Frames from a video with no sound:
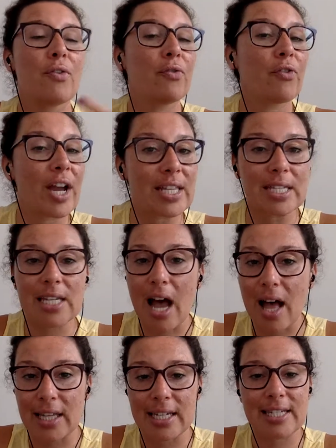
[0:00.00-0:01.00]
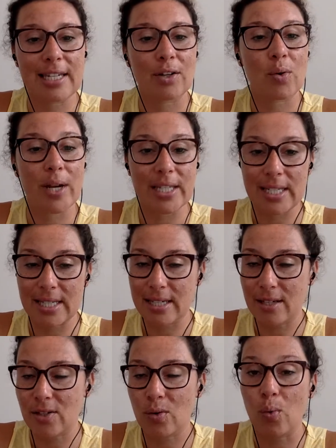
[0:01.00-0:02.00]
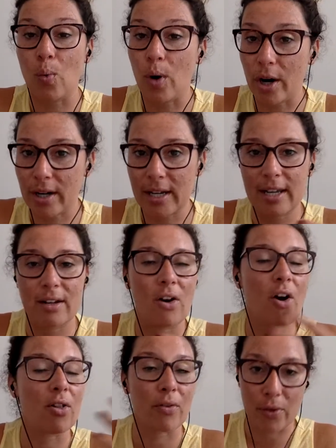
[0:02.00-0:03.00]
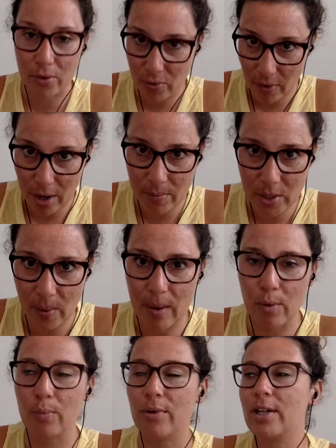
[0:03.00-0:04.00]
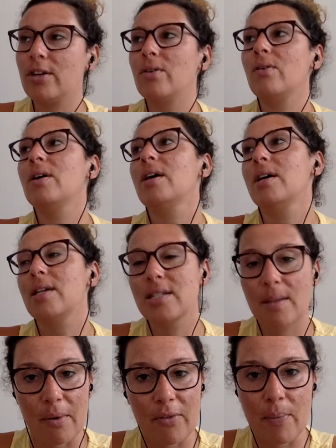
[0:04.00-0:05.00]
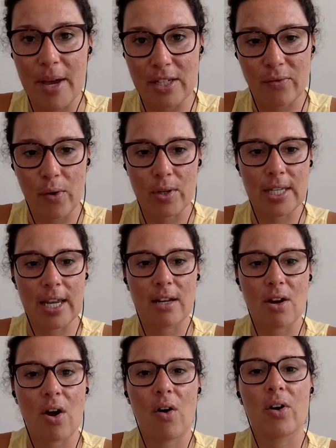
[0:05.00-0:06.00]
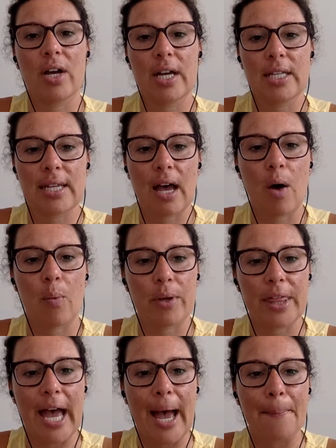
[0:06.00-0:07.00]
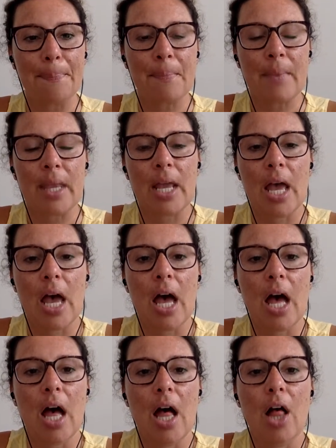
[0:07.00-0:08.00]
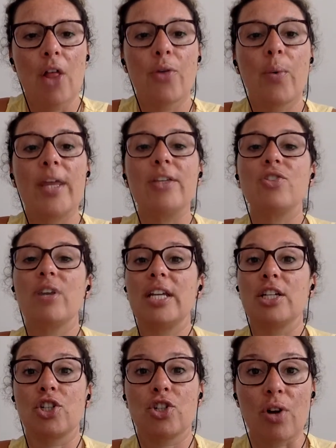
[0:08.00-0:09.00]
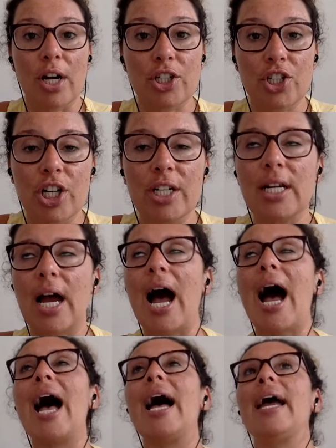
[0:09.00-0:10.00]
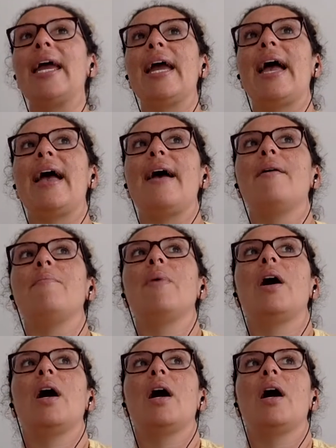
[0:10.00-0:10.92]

friends, colleagues, and acquaintances who work in all of those realms. So I will bring you some of the best folks I know to help with that. The way the training is structured, I am